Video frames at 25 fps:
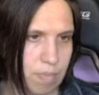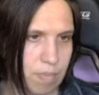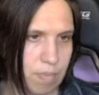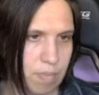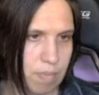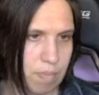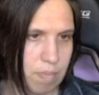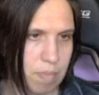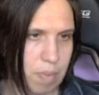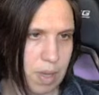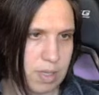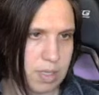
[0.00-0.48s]

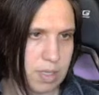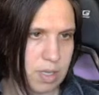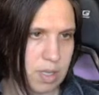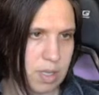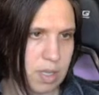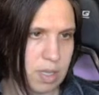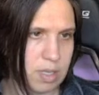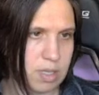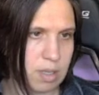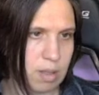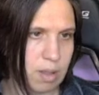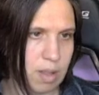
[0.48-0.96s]
But so
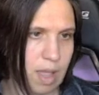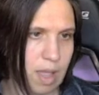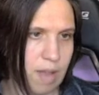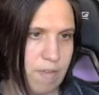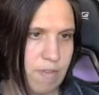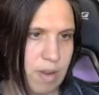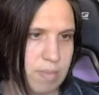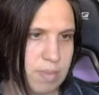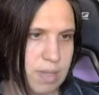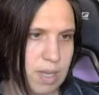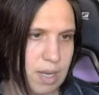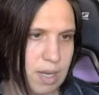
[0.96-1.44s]
this
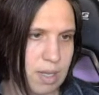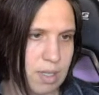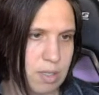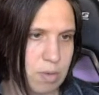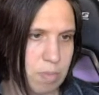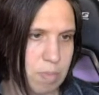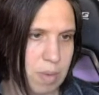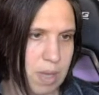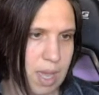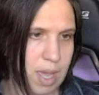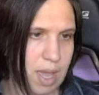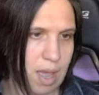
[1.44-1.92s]
lifetime seconds
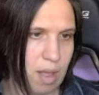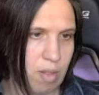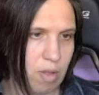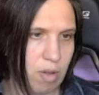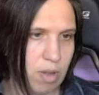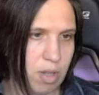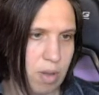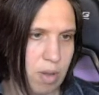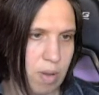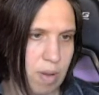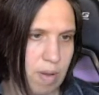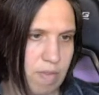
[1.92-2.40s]
would be how
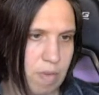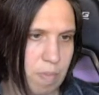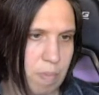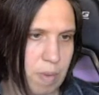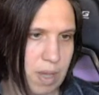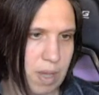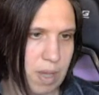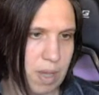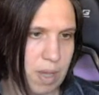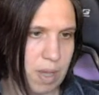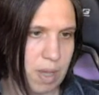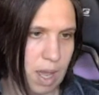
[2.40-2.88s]
long you have to
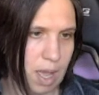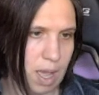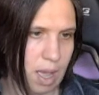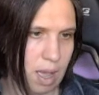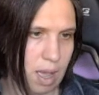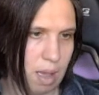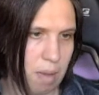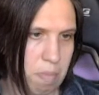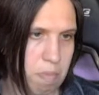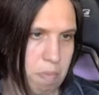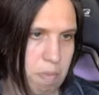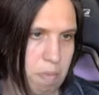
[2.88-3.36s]
pick it
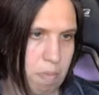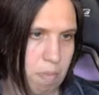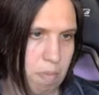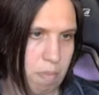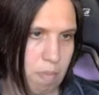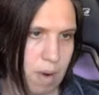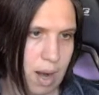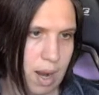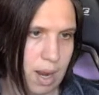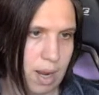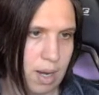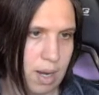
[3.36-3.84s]
up,
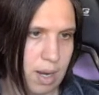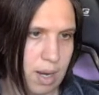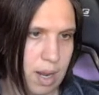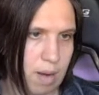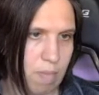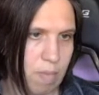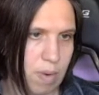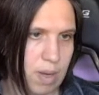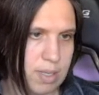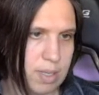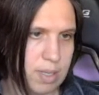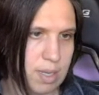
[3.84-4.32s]
right?
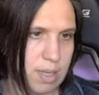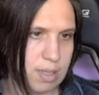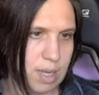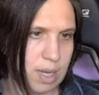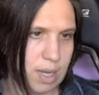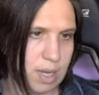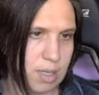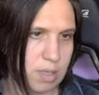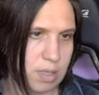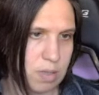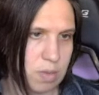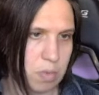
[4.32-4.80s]
And reset
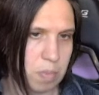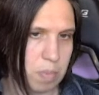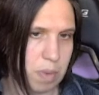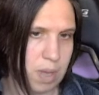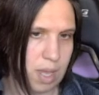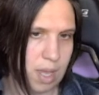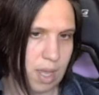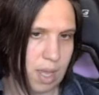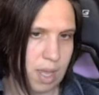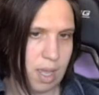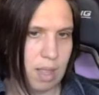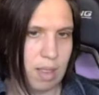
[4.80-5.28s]
seconds would
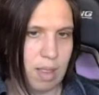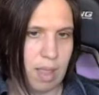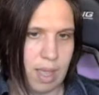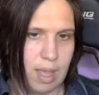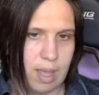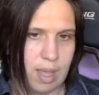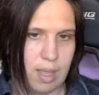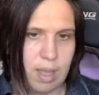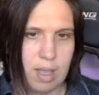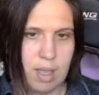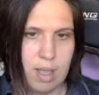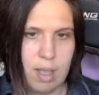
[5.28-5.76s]
be
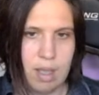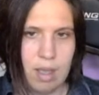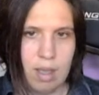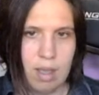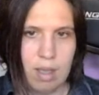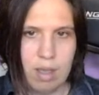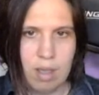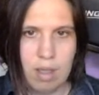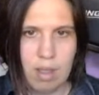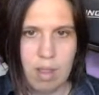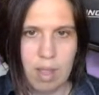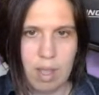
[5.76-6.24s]
like
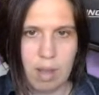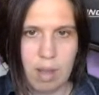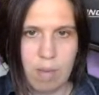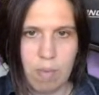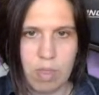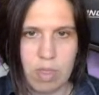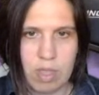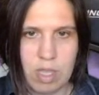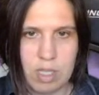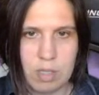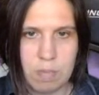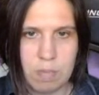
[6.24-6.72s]

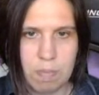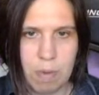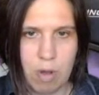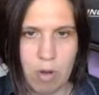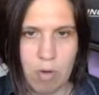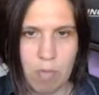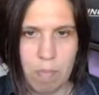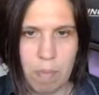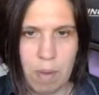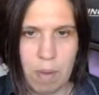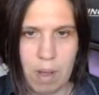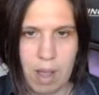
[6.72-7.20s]
with these
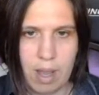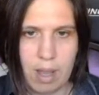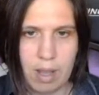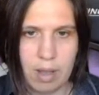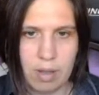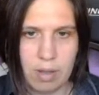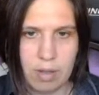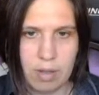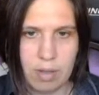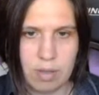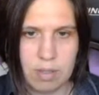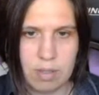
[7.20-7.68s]
bone
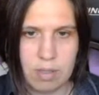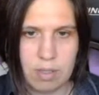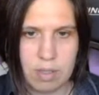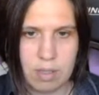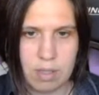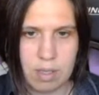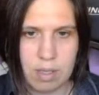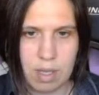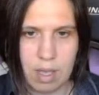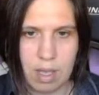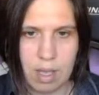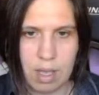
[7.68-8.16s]
piles,
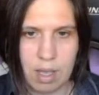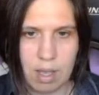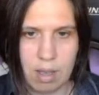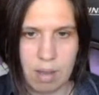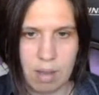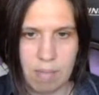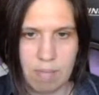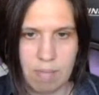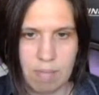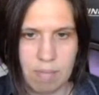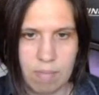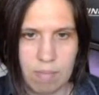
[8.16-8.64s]

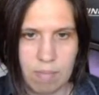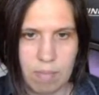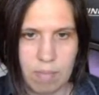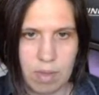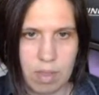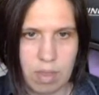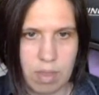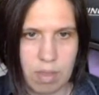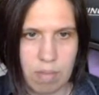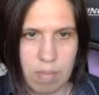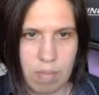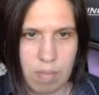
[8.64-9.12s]

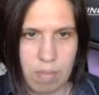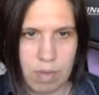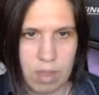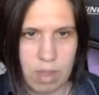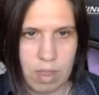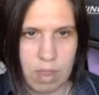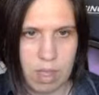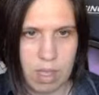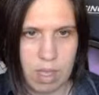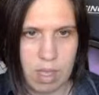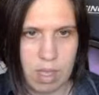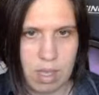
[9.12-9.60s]
with
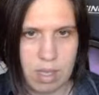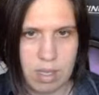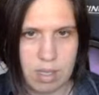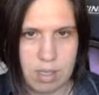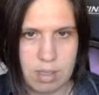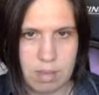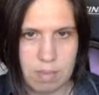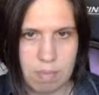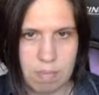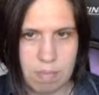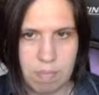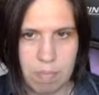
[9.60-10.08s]

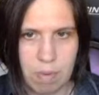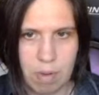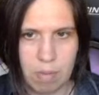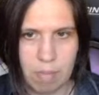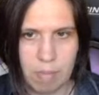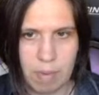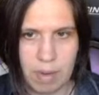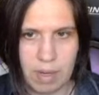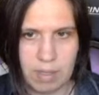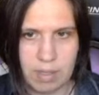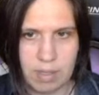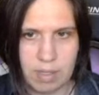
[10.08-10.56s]
these
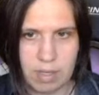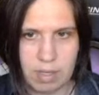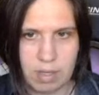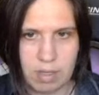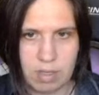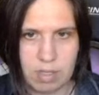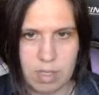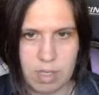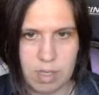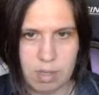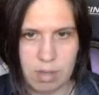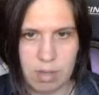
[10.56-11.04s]
bone piles that are
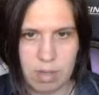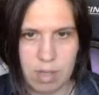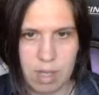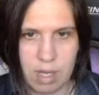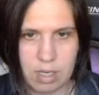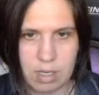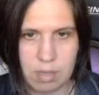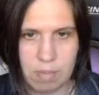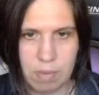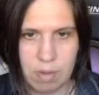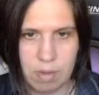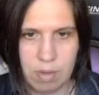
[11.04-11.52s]
still
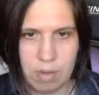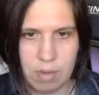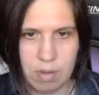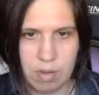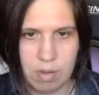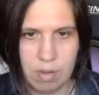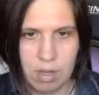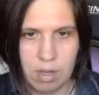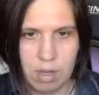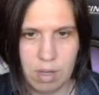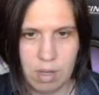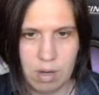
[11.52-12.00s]

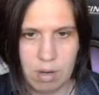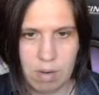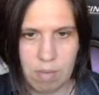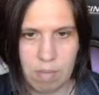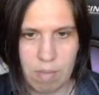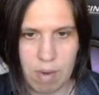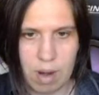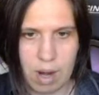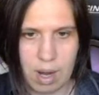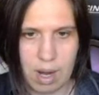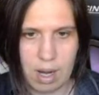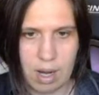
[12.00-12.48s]
collectible,
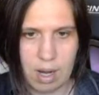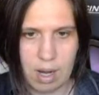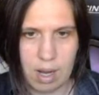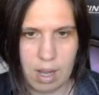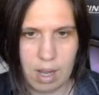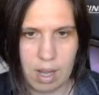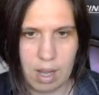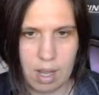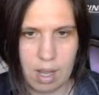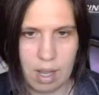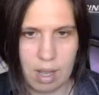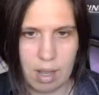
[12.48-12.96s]
right?
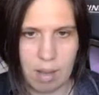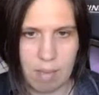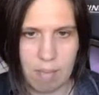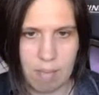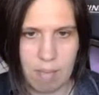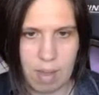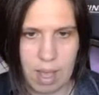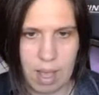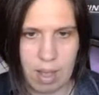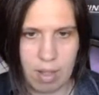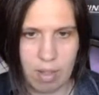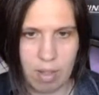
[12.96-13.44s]

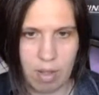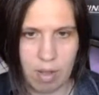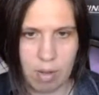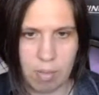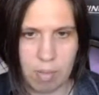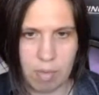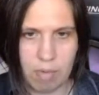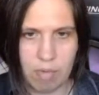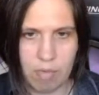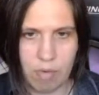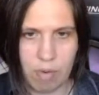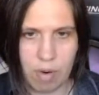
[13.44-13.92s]
How long
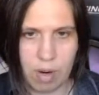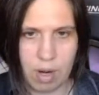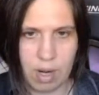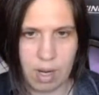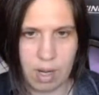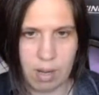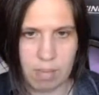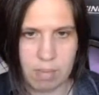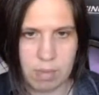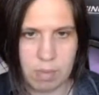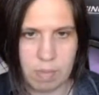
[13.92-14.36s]
before it comes